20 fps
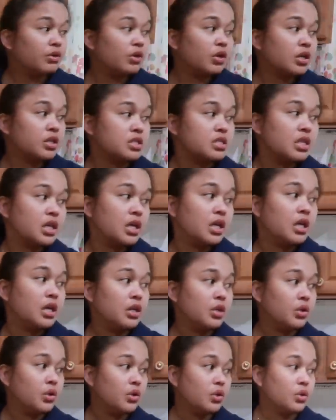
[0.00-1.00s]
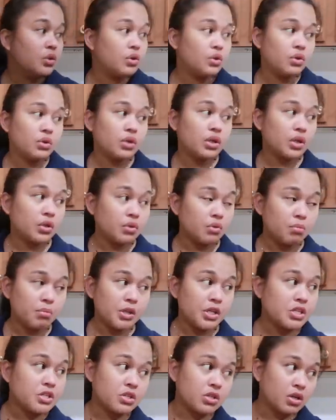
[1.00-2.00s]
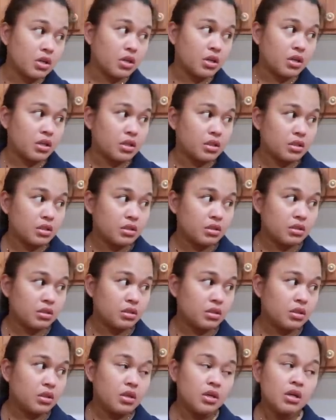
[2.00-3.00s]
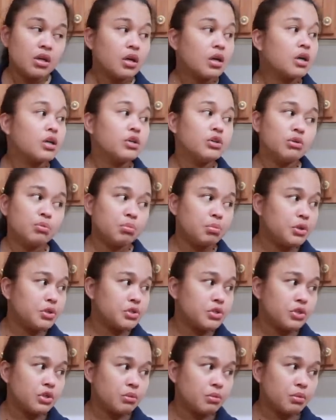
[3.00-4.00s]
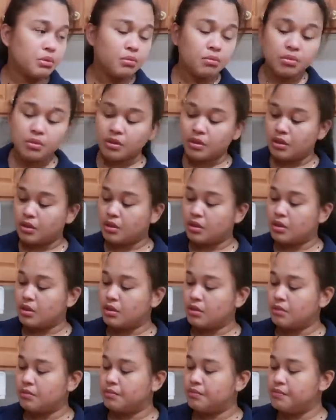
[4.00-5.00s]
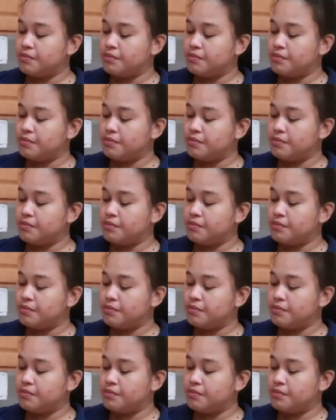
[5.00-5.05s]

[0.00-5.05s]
Roxy, no, can you please not? Can you please not, baby?